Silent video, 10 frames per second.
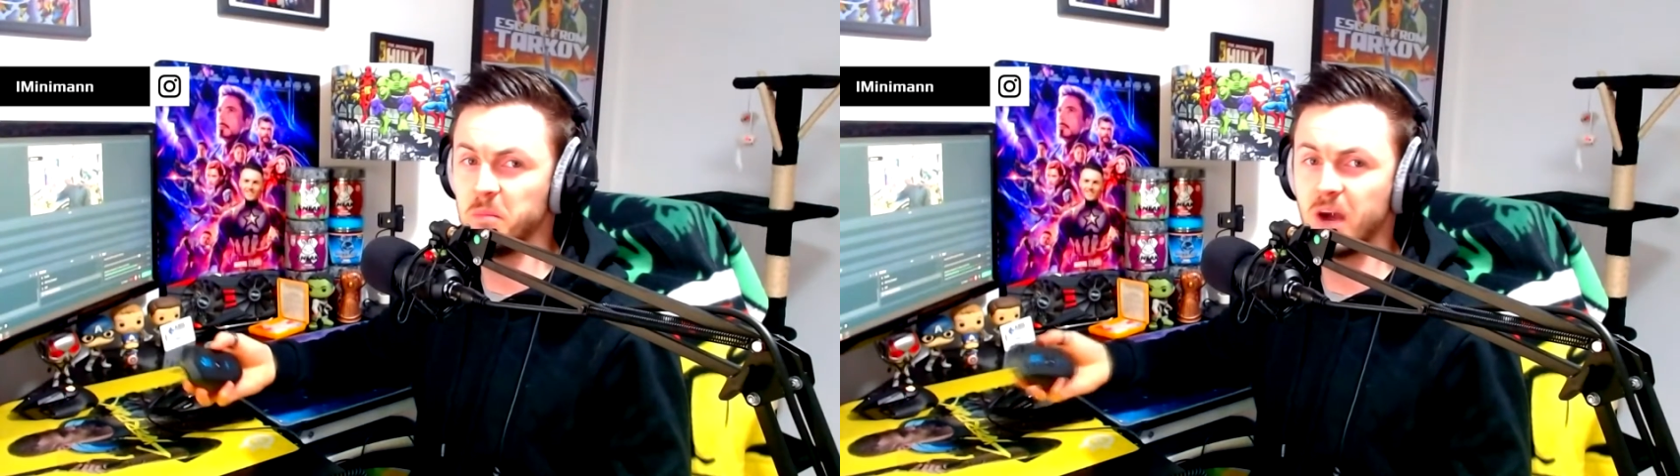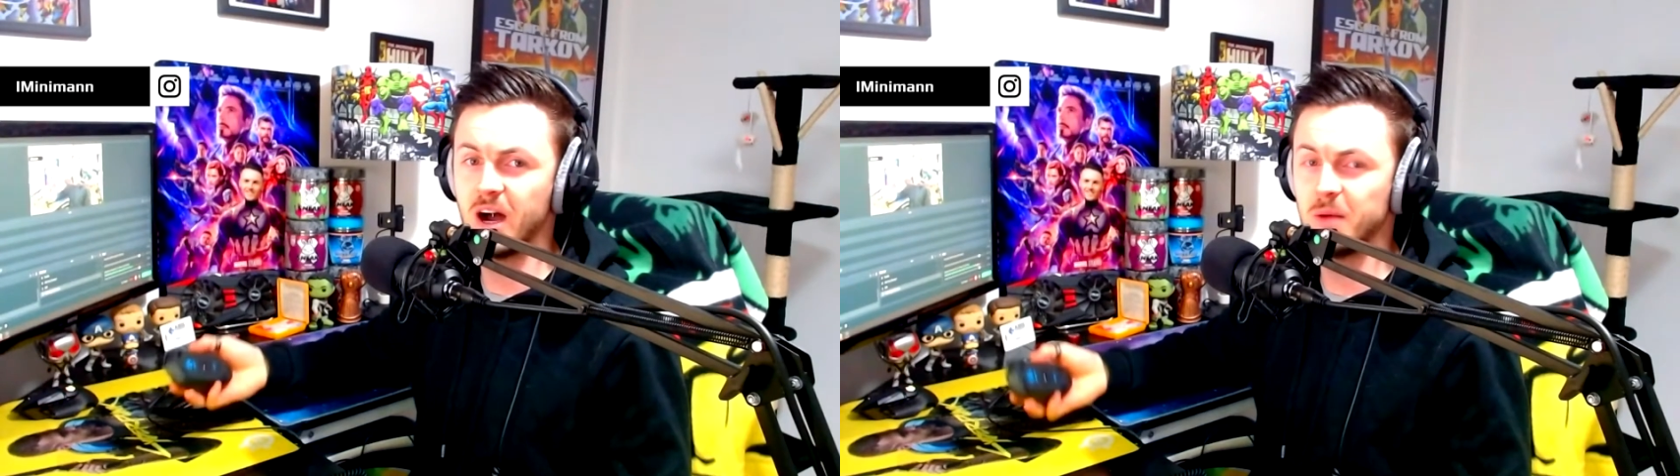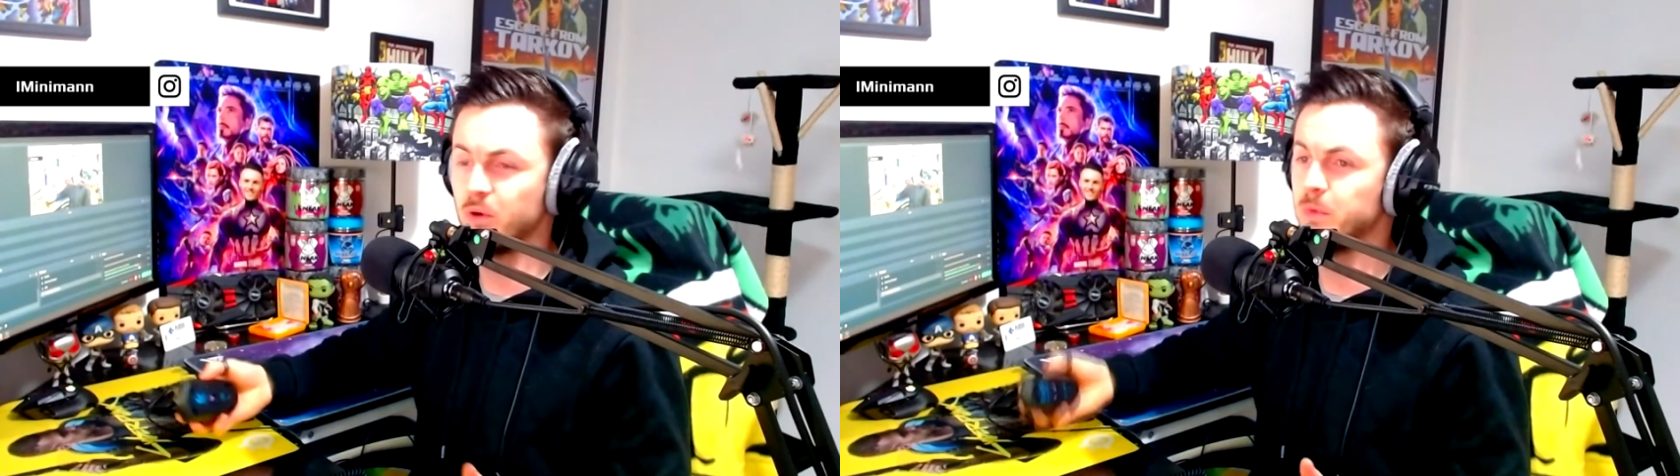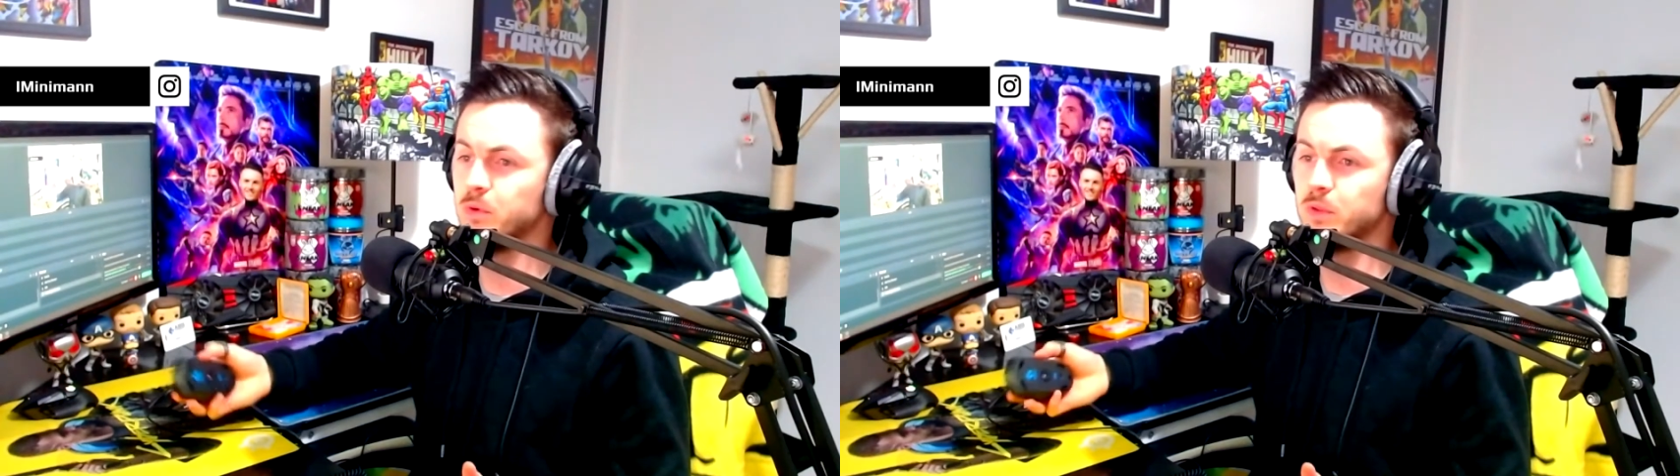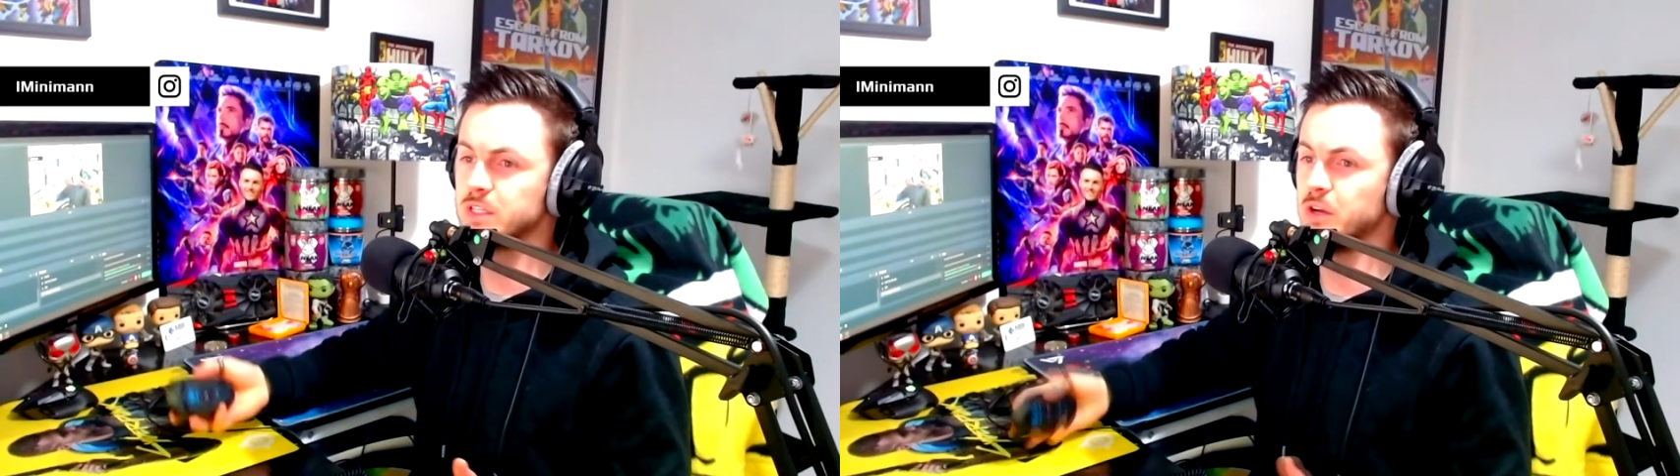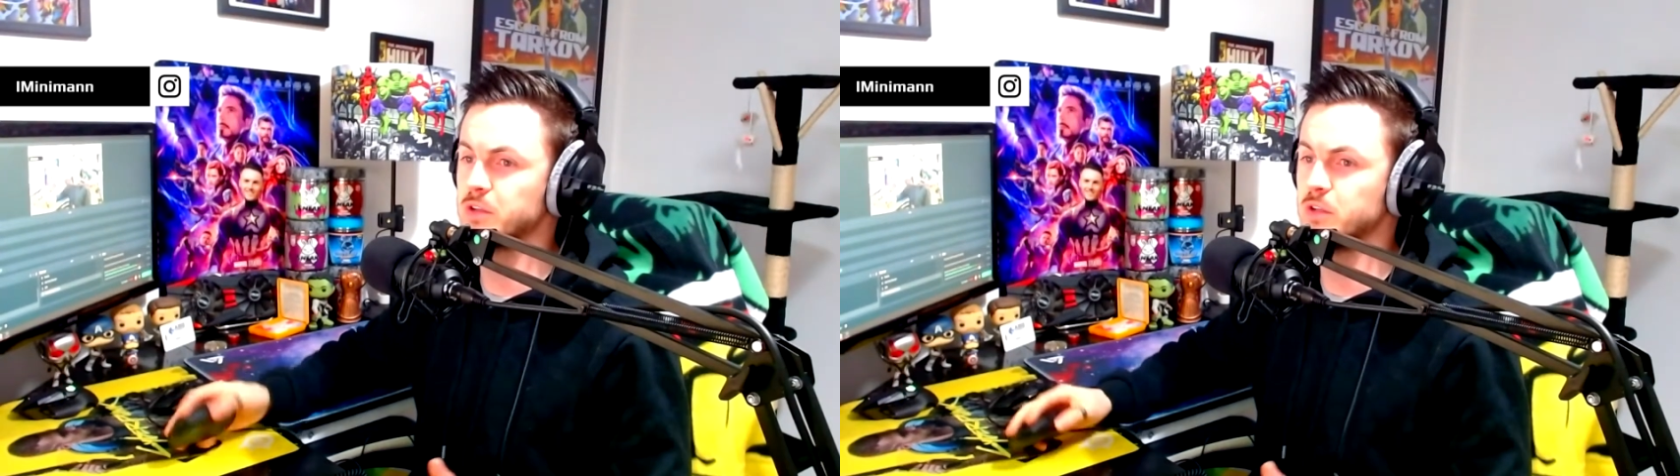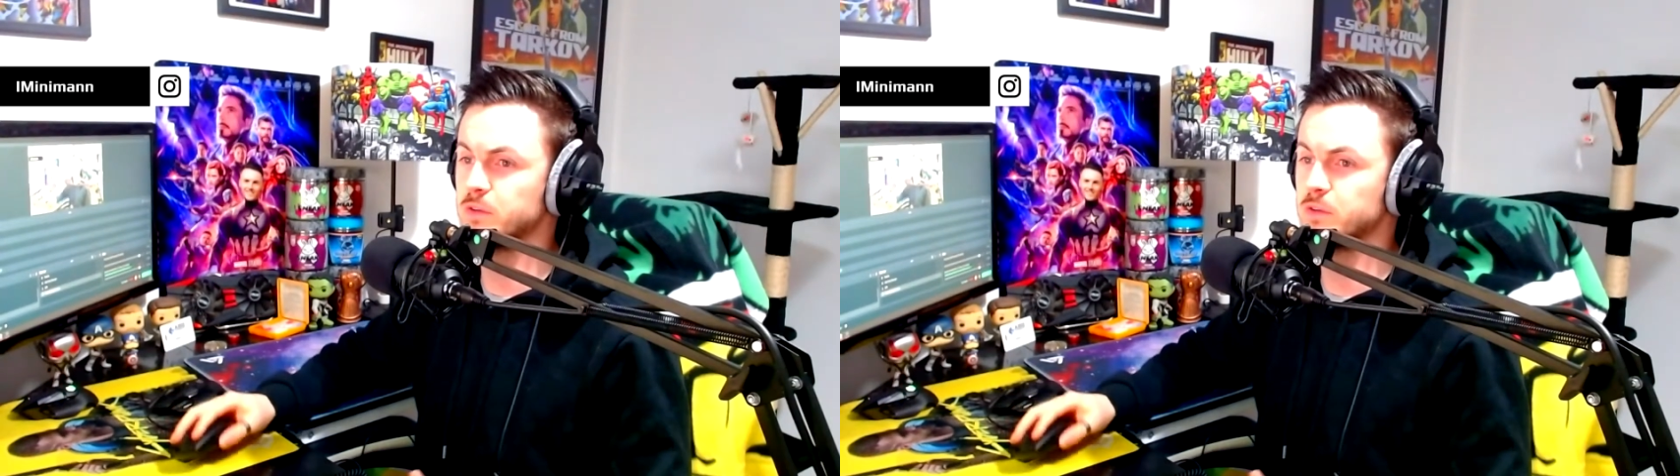palm grip and all this kind of stuff.